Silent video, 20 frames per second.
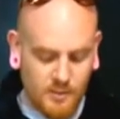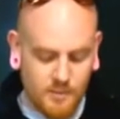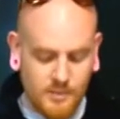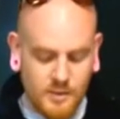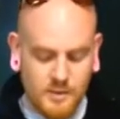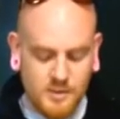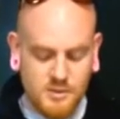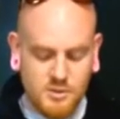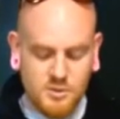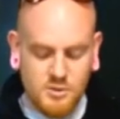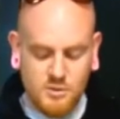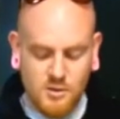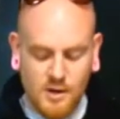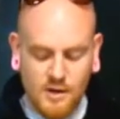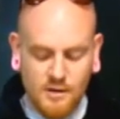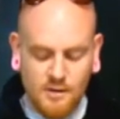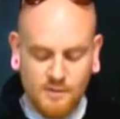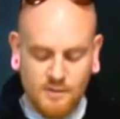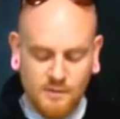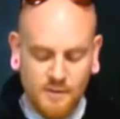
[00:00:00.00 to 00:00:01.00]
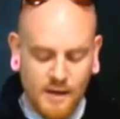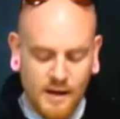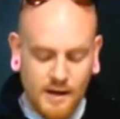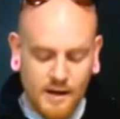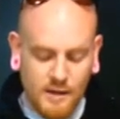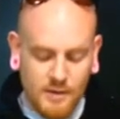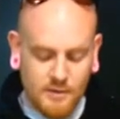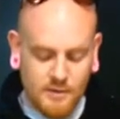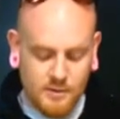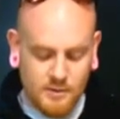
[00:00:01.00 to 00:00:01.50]
It is striker
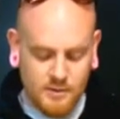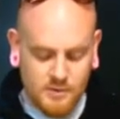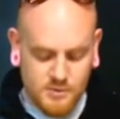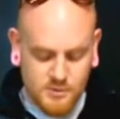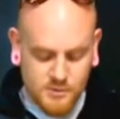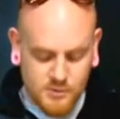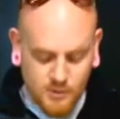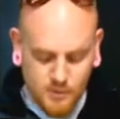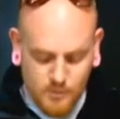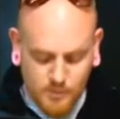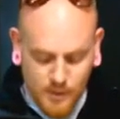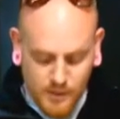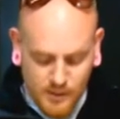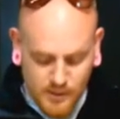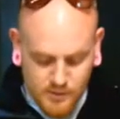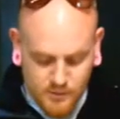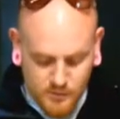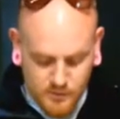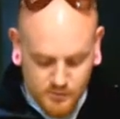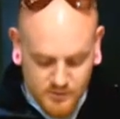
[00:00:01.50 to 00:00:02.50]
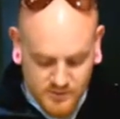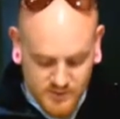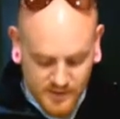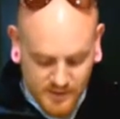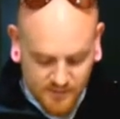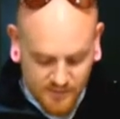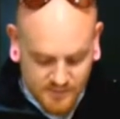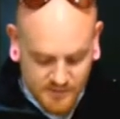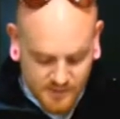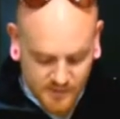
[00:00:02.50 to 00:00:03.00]
fired. There's no manual
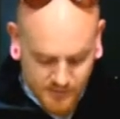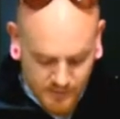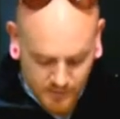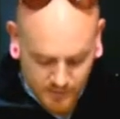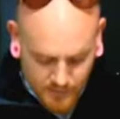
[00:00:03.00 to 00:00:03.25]
safety.